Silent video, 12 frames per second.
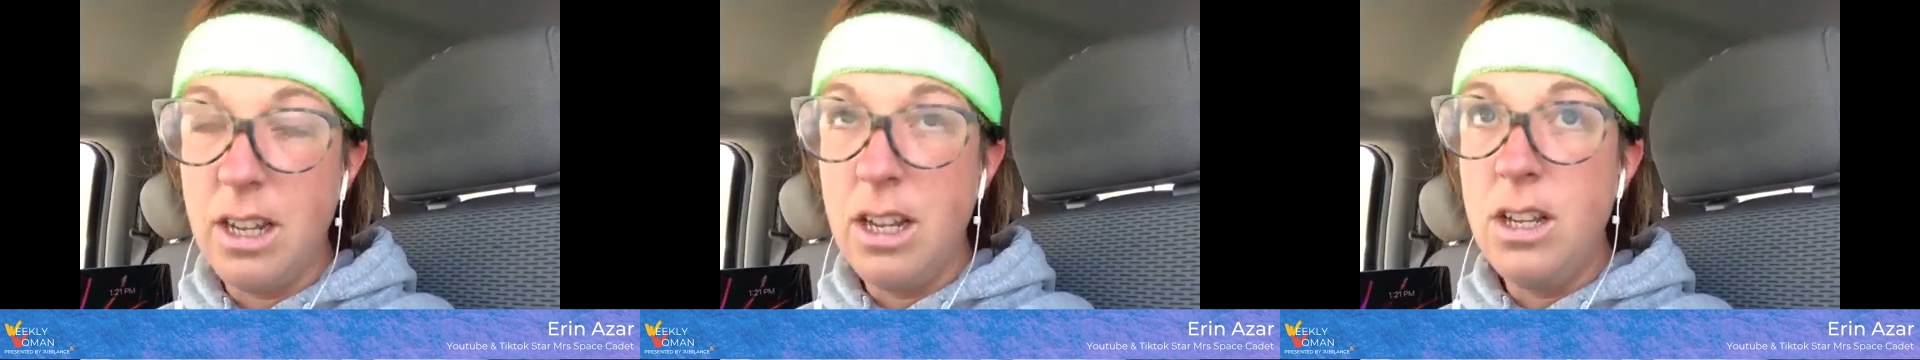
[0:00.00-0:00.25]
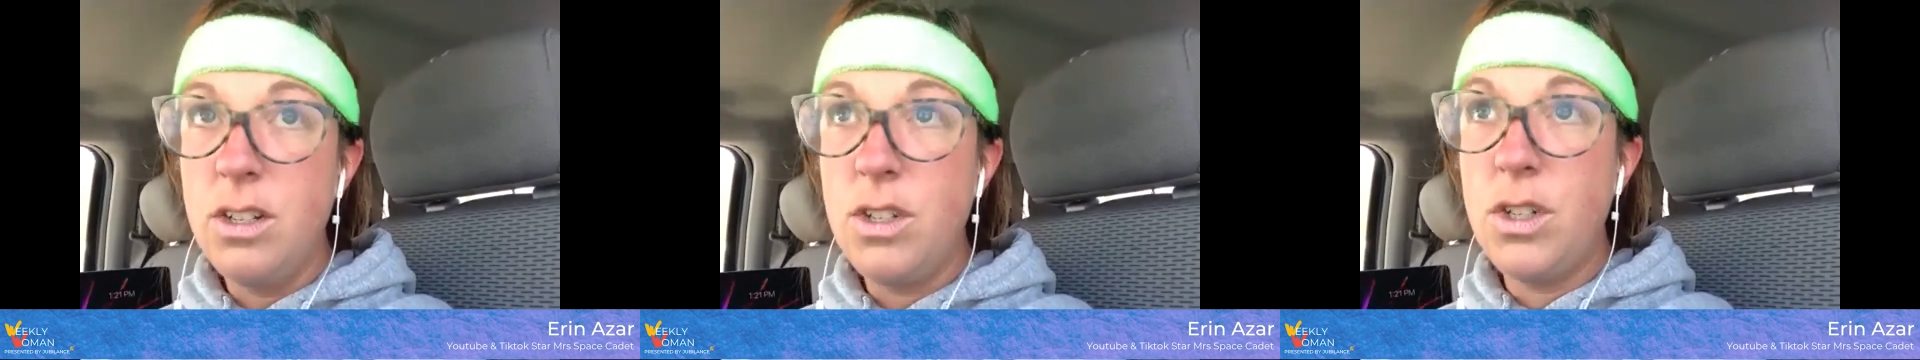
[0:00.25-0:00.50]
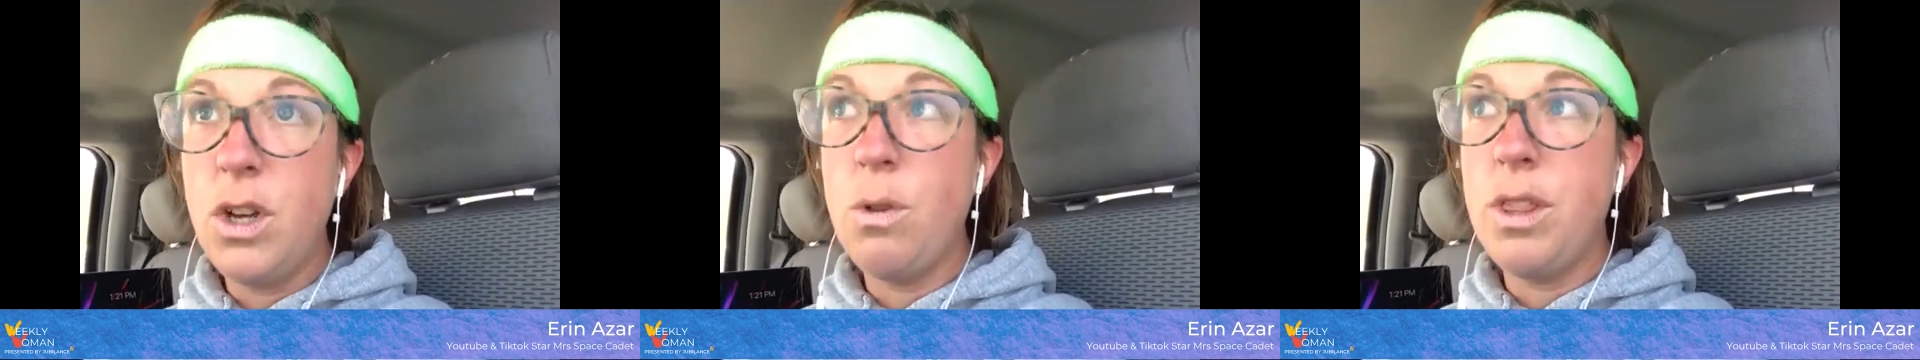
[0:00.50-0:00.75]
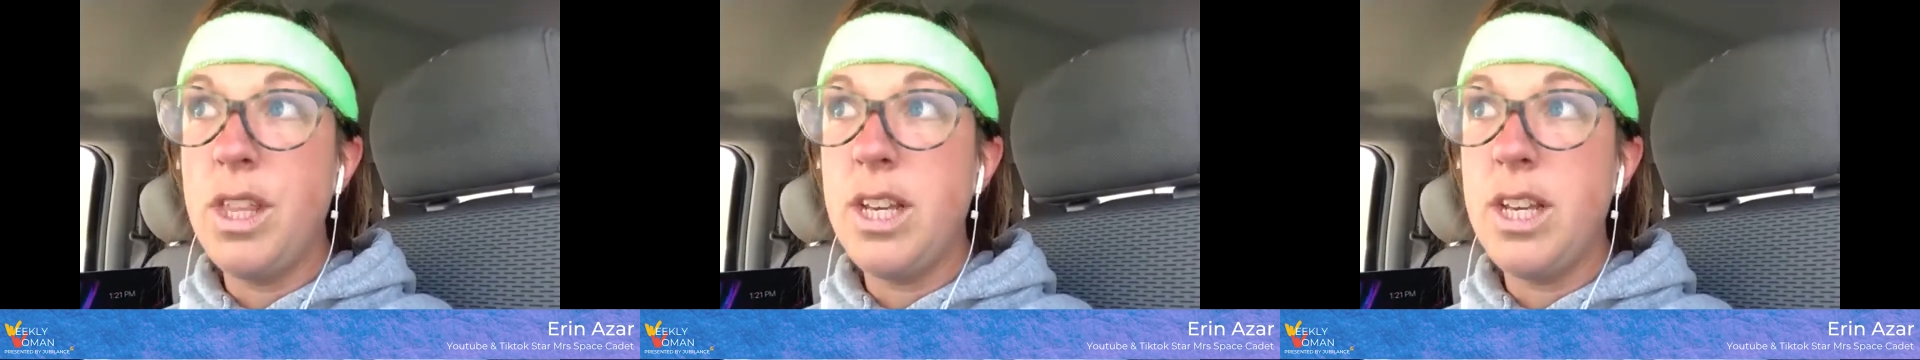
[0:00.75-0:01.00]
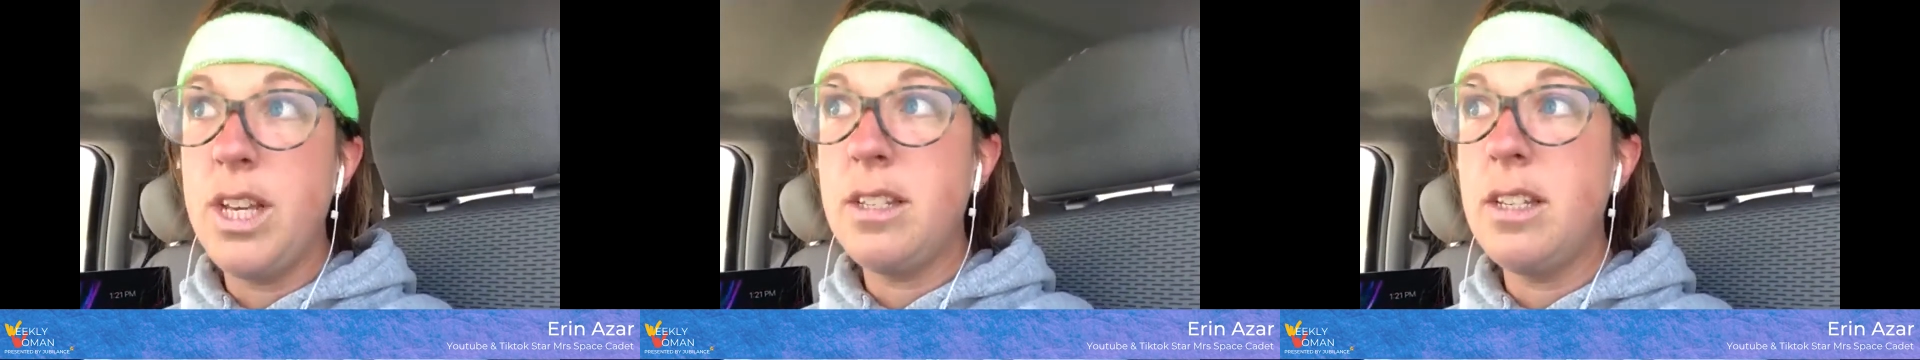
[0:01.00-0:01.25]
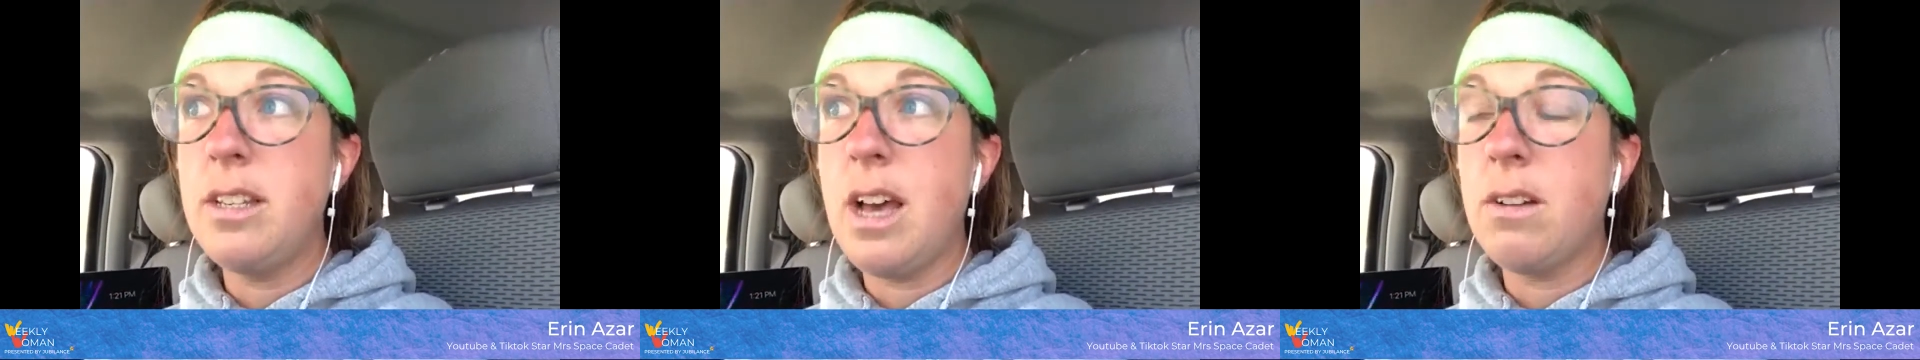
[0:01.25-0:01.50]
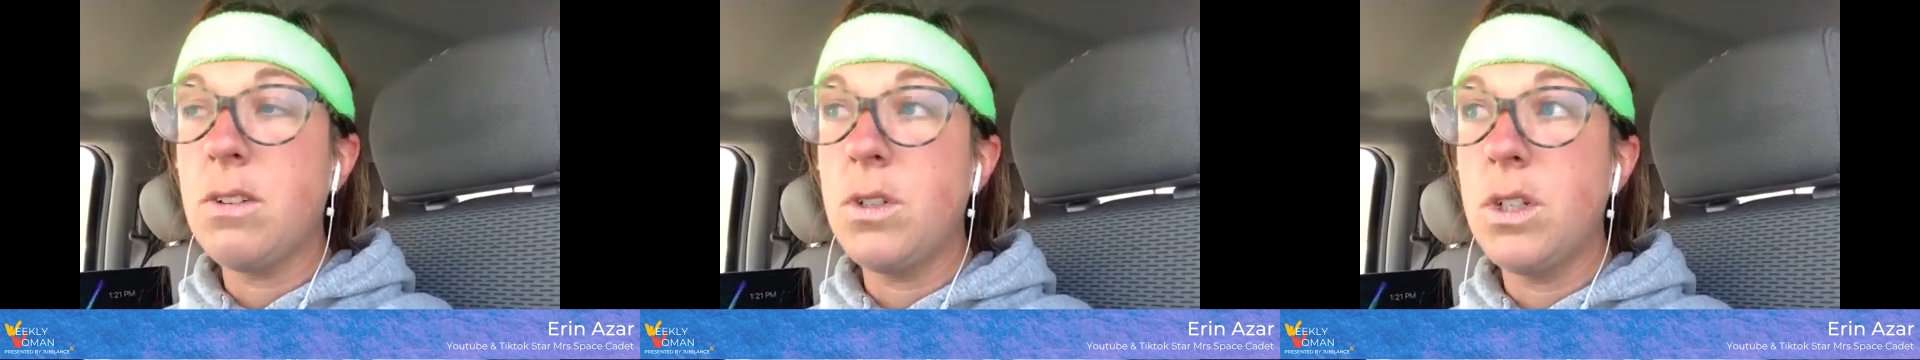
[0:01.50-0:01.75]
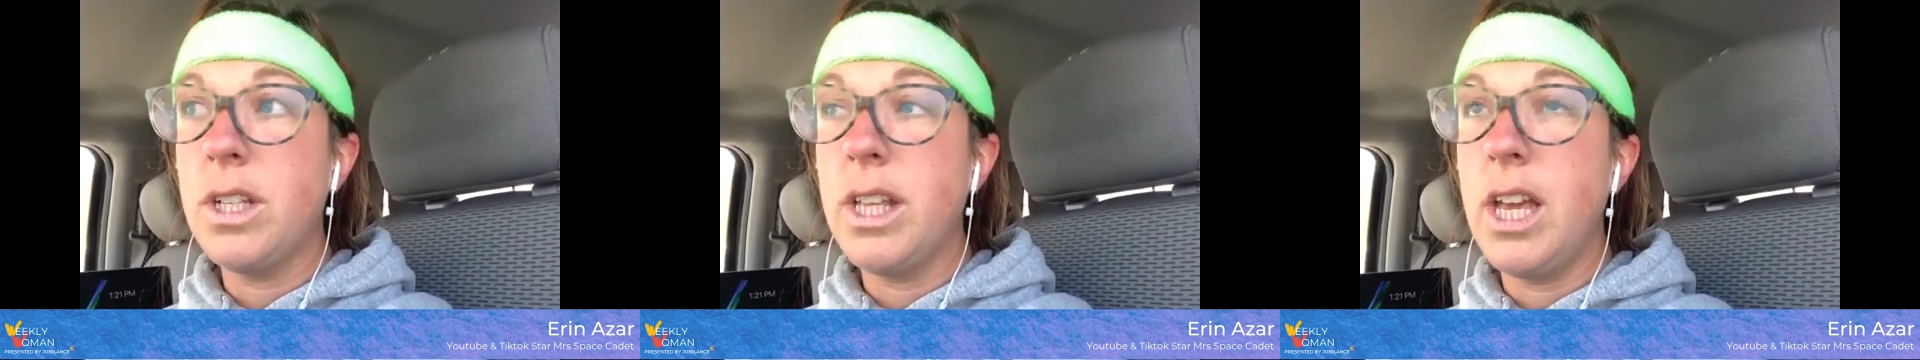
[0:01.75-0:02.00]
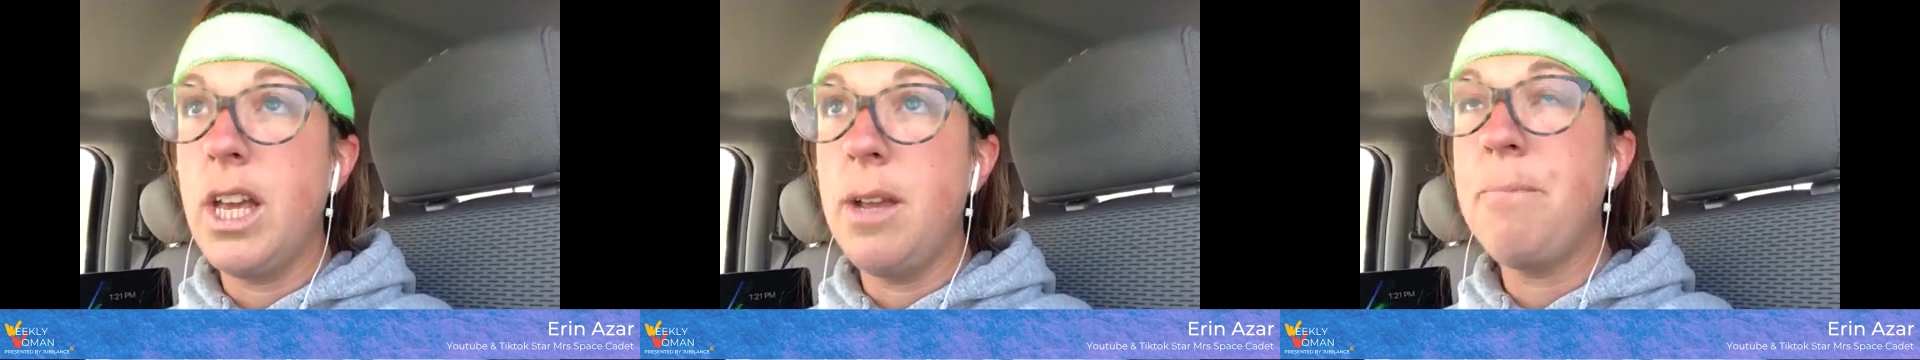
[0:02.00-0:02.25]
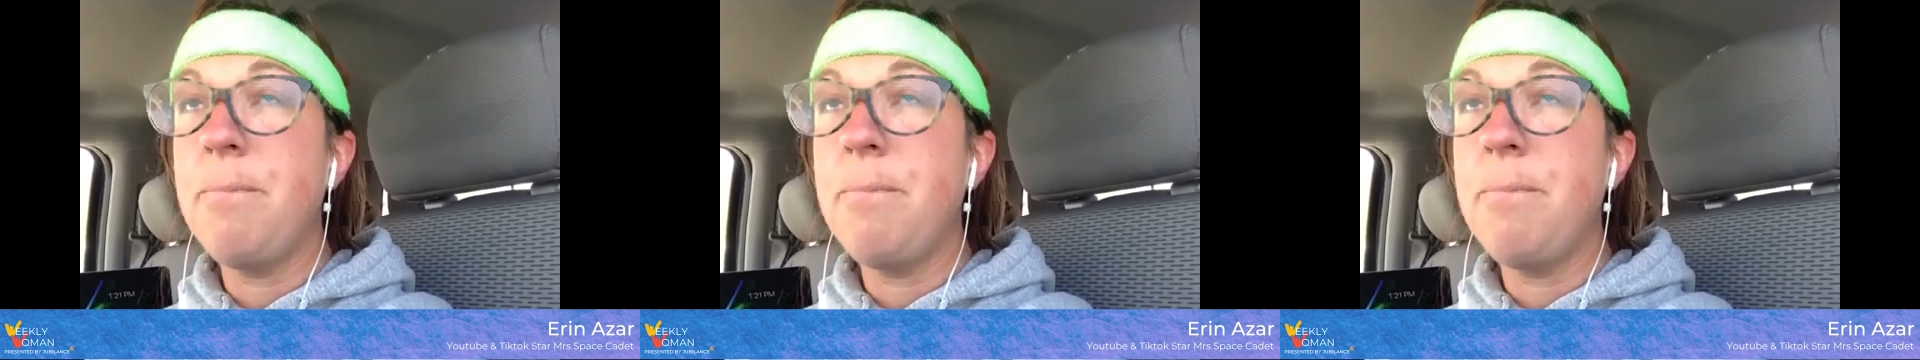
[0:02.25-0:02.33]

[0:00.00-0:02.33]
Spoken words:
Mm-hmm. So this is actually